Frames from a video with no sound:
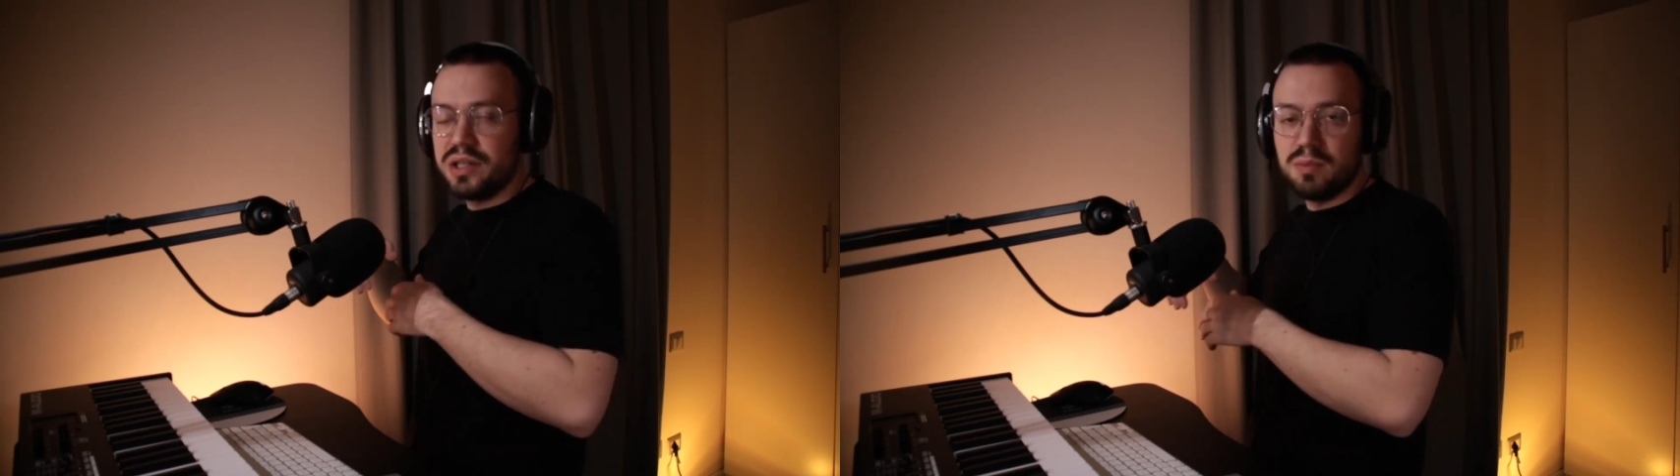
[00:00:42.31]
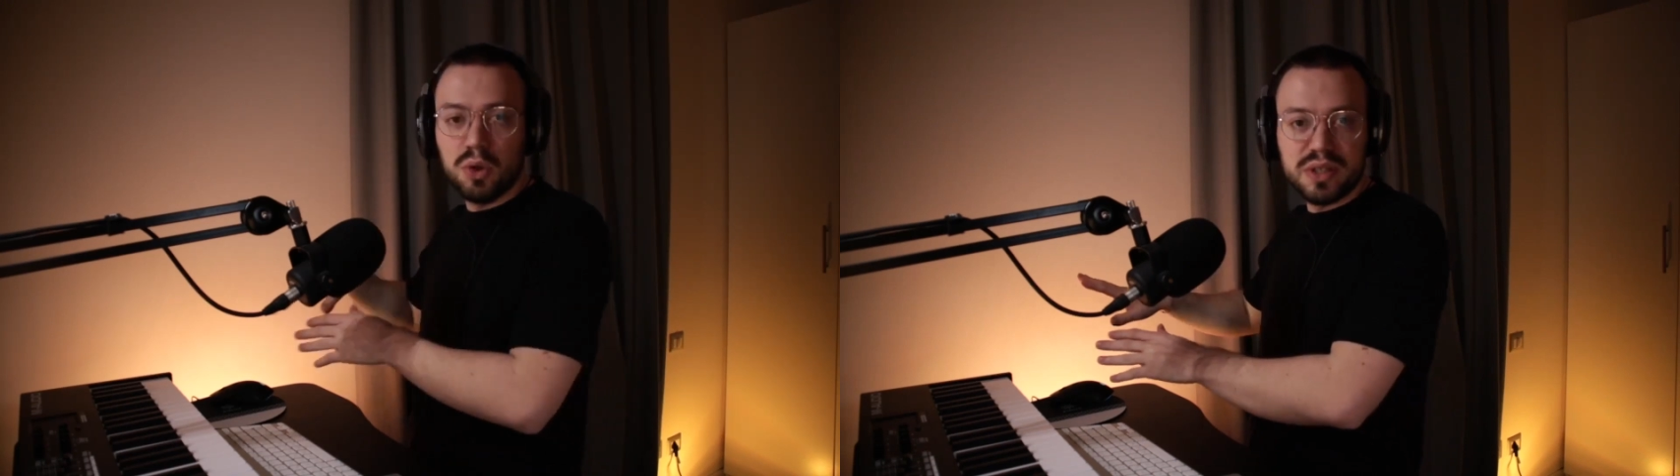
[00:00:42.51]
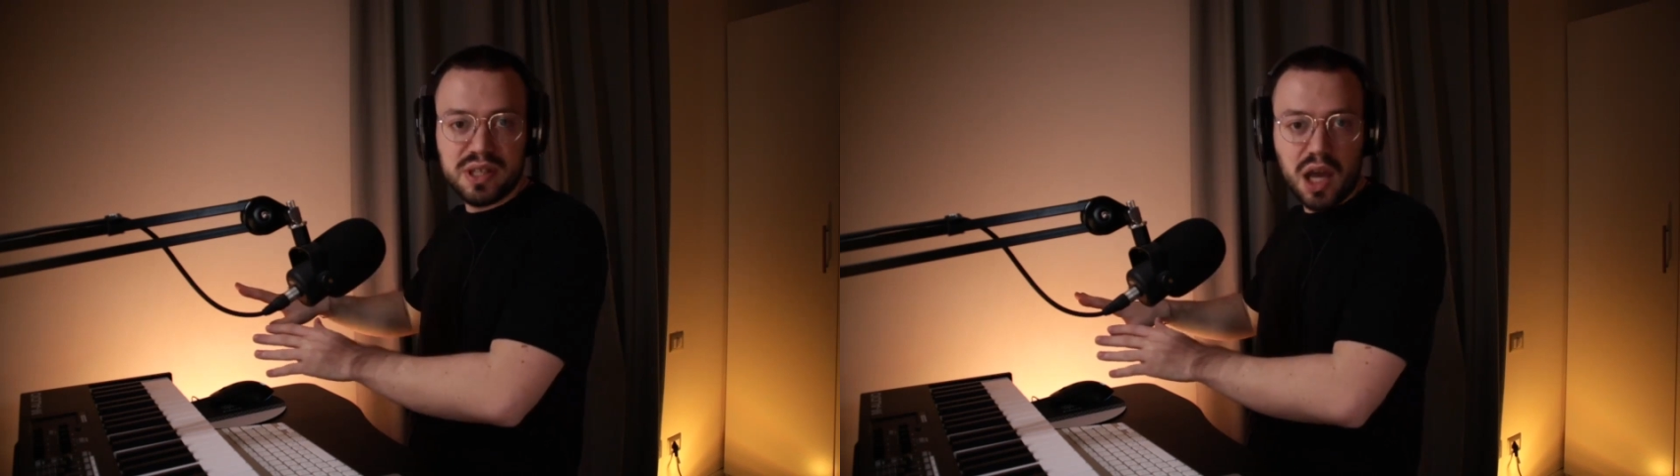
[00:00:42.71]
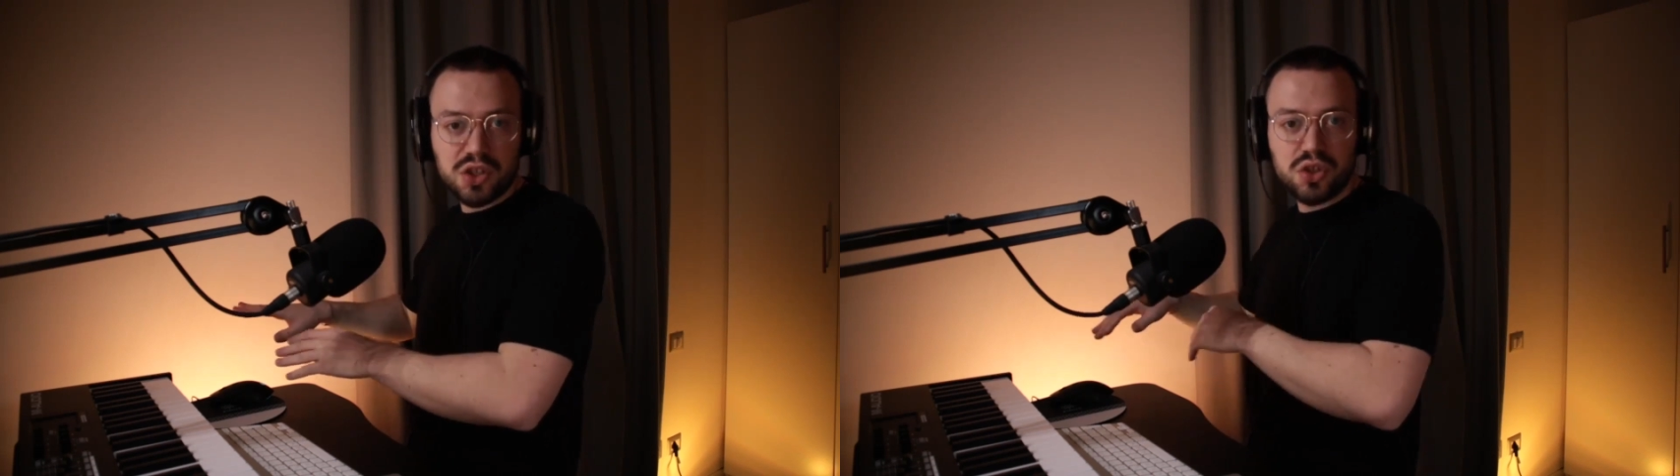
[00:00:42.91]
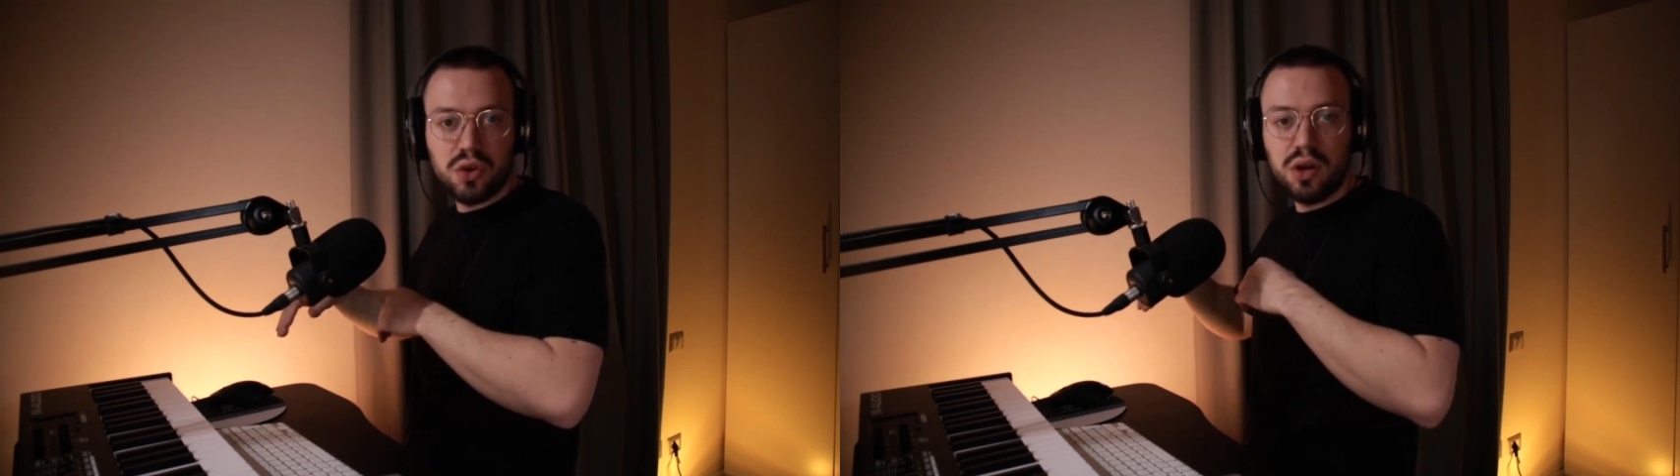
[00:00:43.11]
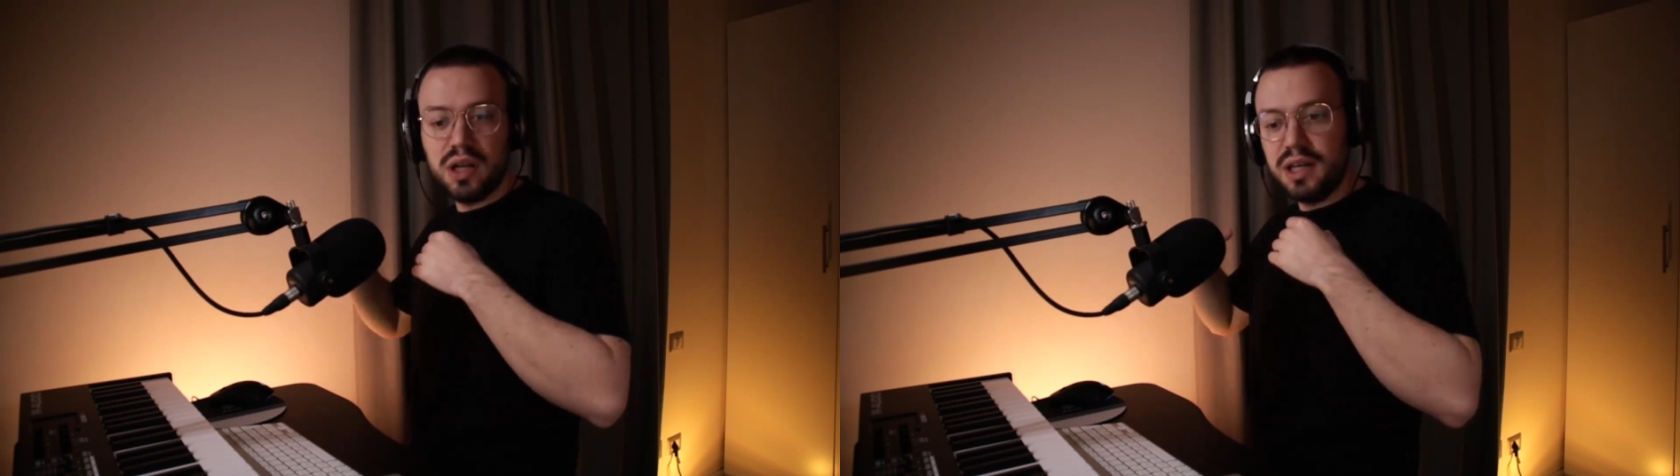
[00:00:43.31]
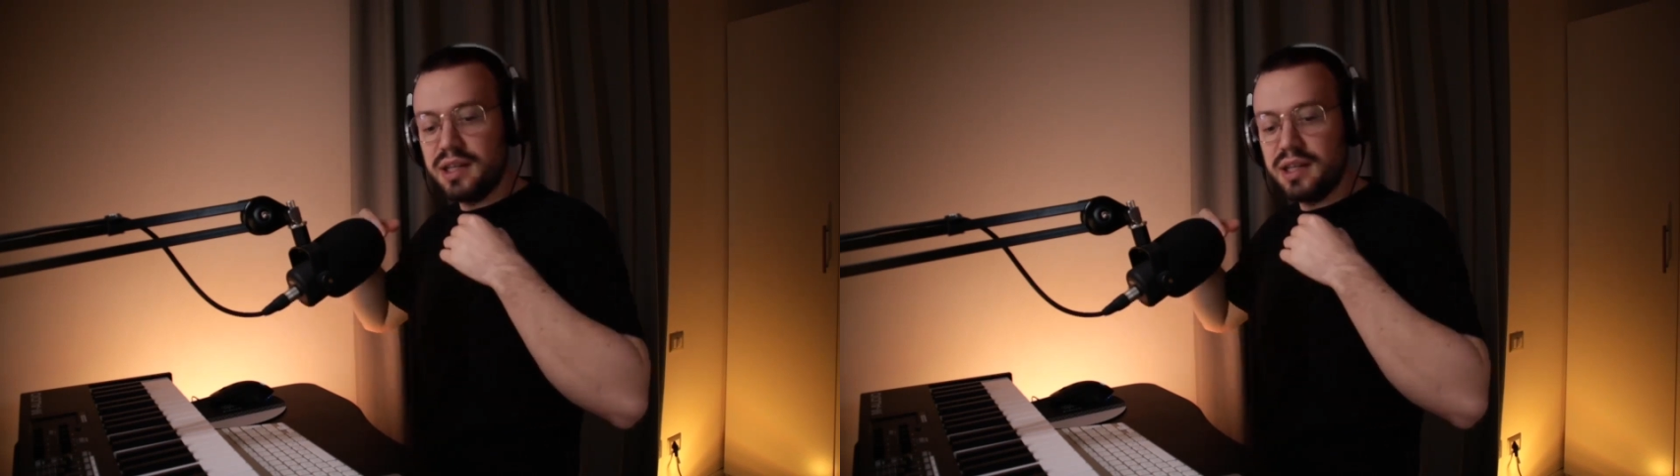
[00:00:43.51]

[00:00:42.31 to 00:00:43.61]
a small section,